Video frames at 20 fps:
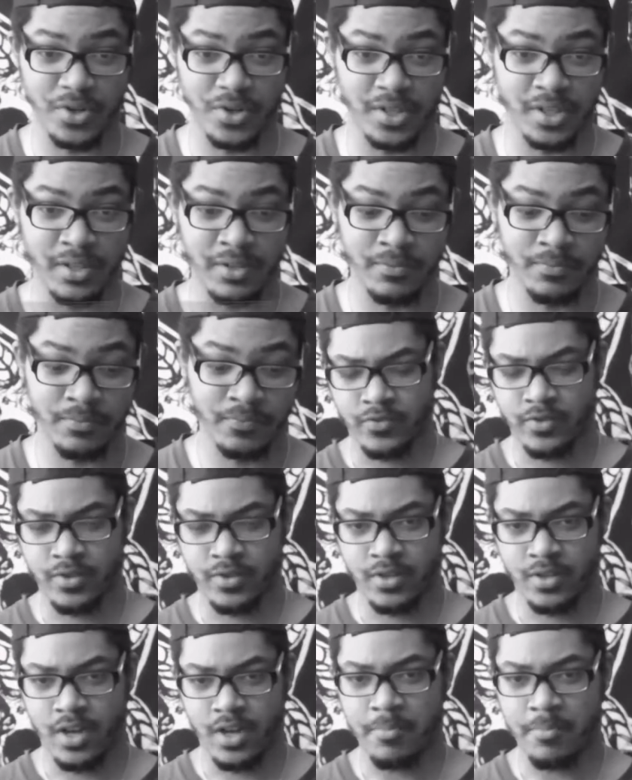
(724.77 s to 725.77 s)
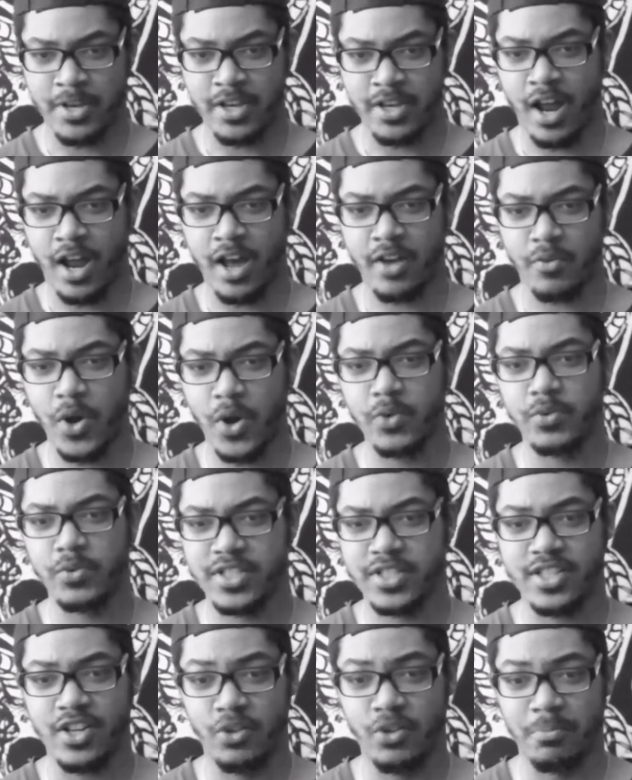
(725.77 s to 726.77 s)
again. I mean, I won't
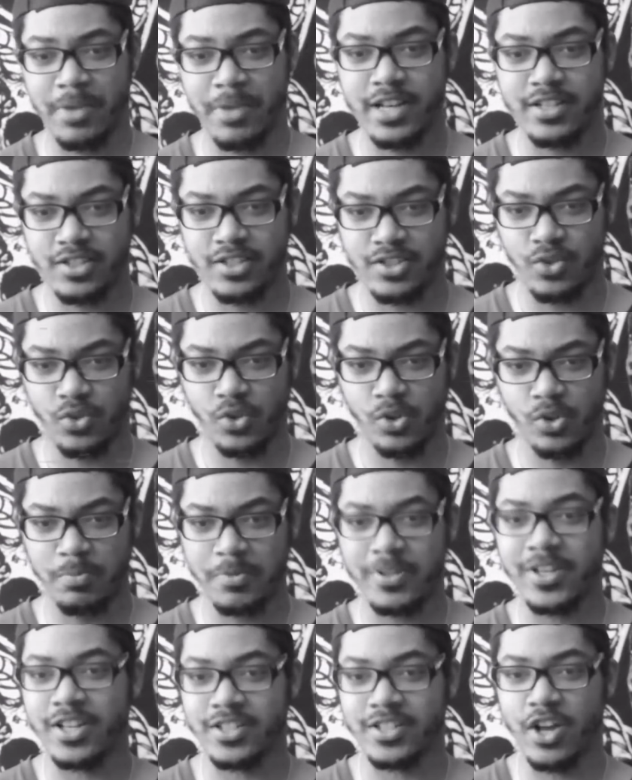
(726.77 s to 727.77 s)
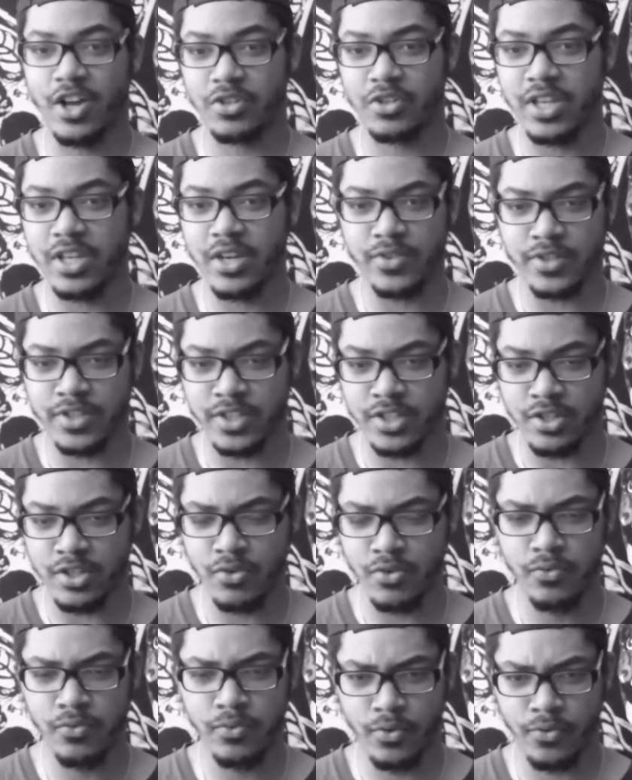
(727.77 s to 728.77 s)
sell my soul because I'll give it to
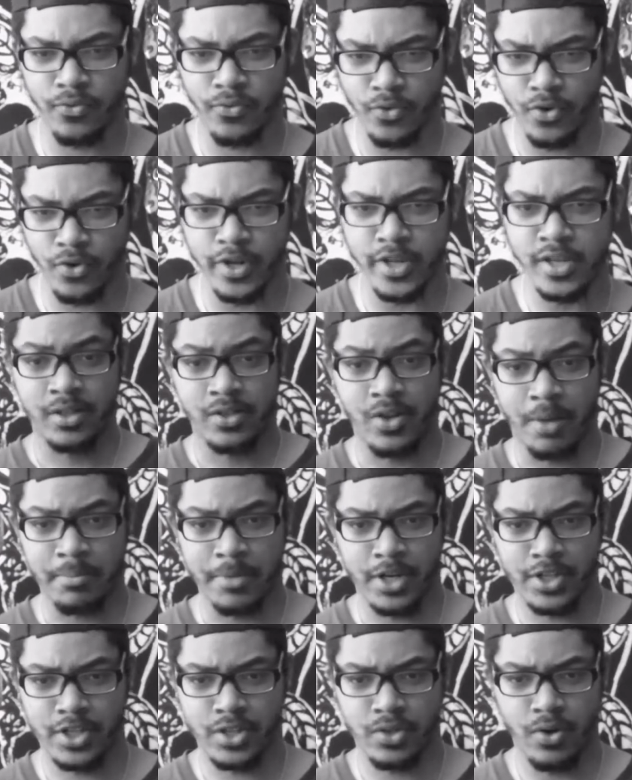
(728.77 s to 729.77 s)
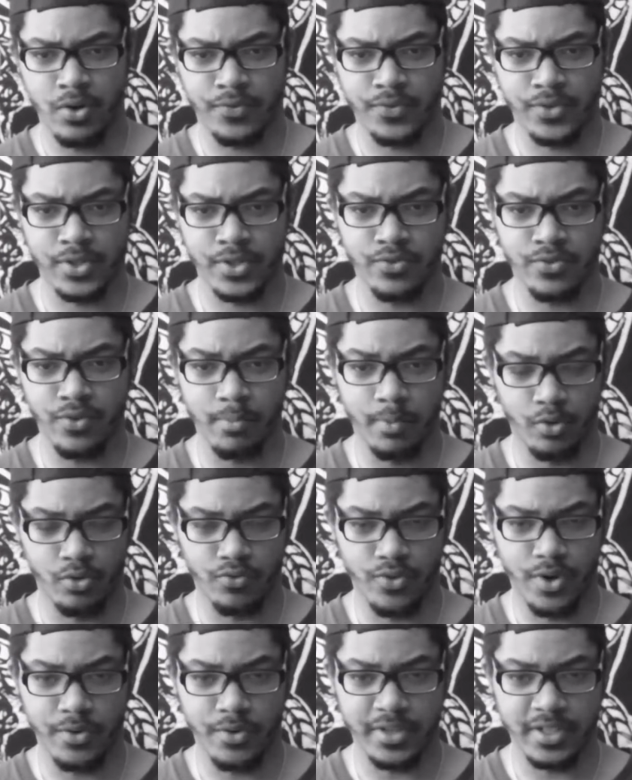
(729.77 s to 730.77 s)
you for free. Now, I'm not sure if
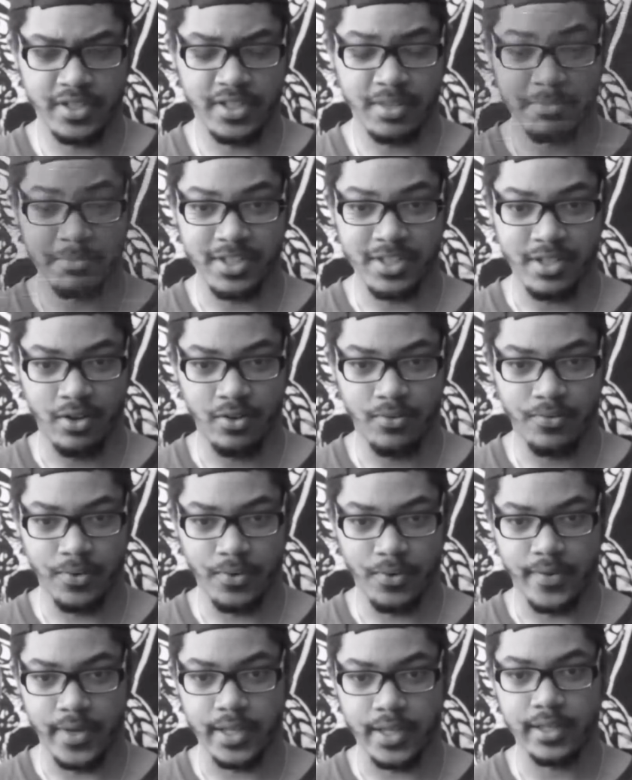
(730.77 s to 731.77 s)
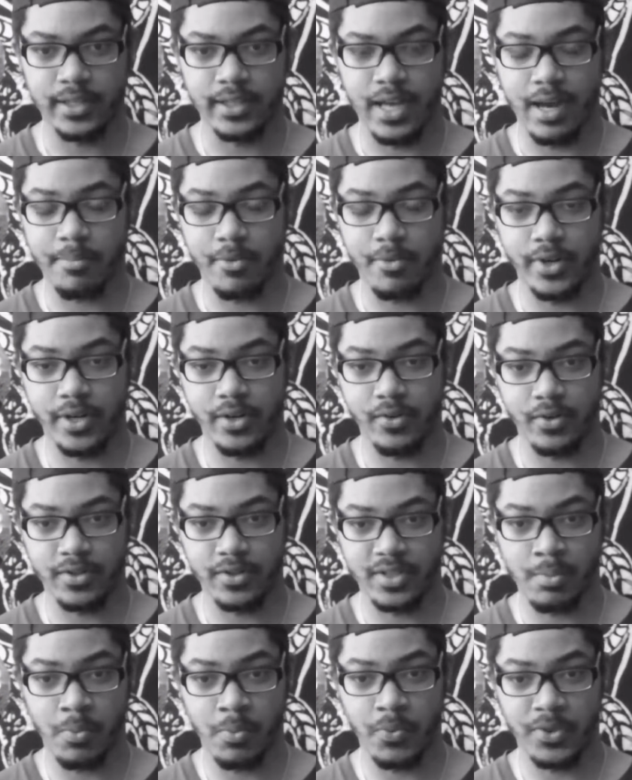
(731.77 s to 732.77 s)
Skribbal wrote this himself or if he collaborated on
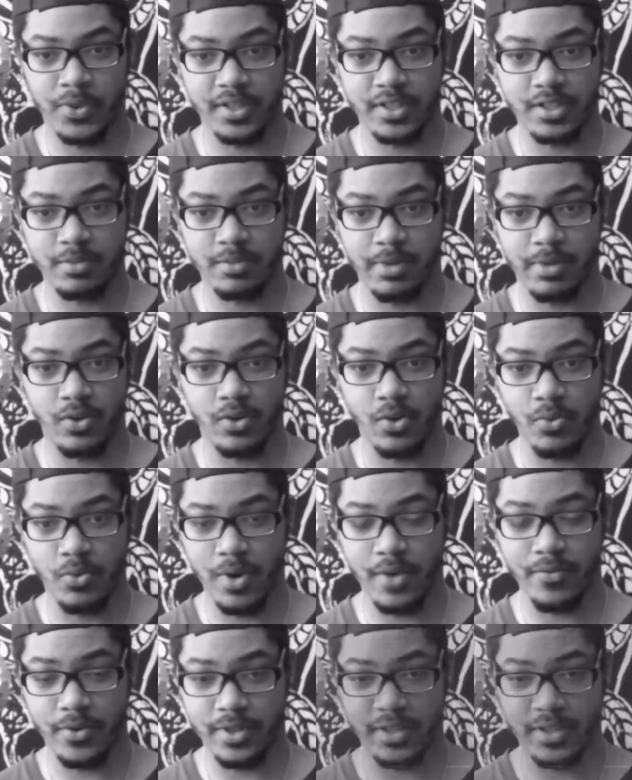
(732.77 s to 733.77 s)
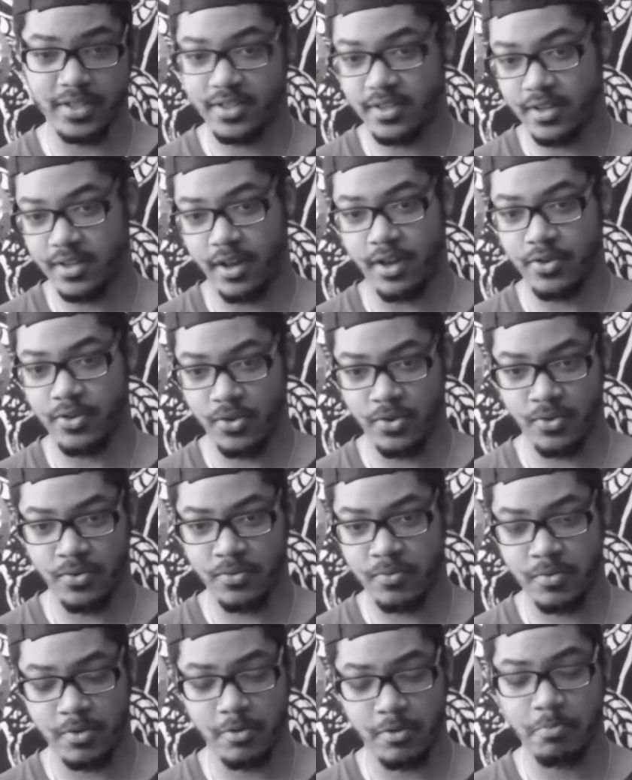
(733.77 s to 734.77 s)
someone with this, but whoever this
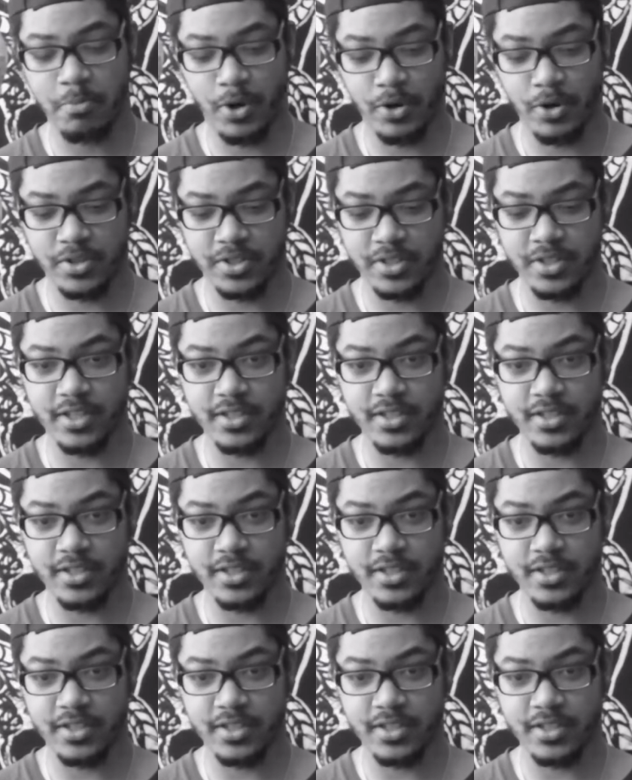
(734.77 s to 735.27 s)
other person